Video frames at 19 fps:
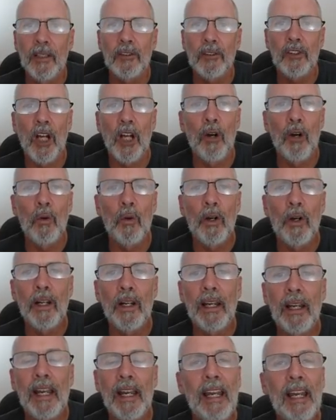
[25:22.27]
So
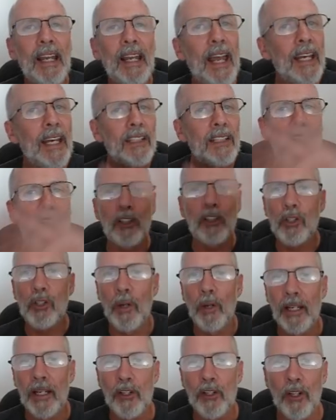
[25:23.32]
in any
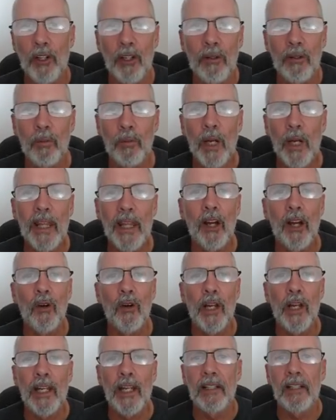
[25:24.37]
situation,
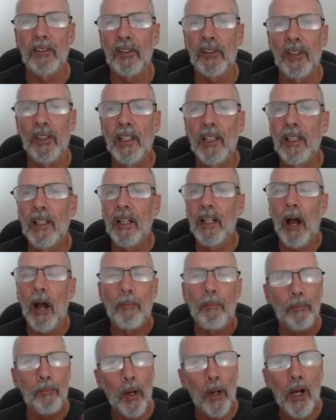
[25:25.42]
whether it's a
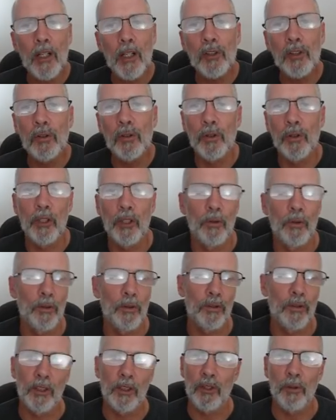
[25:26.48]
personal
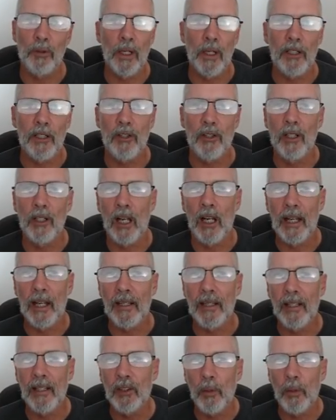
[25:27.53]
situation
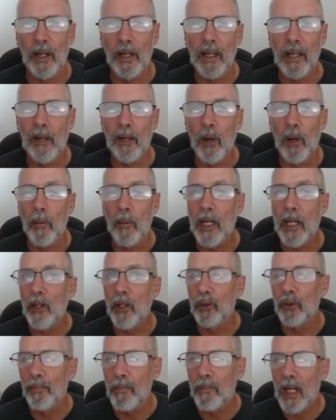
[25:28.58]
like this one here where we
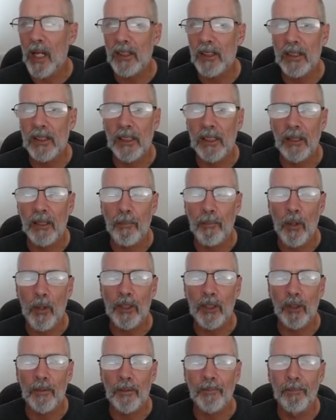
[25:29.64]
use must in the
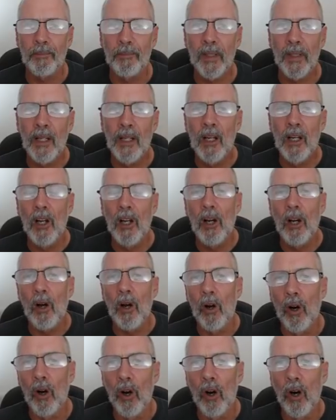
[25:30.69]
present,
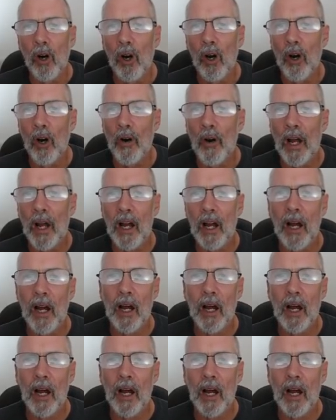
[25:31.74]
or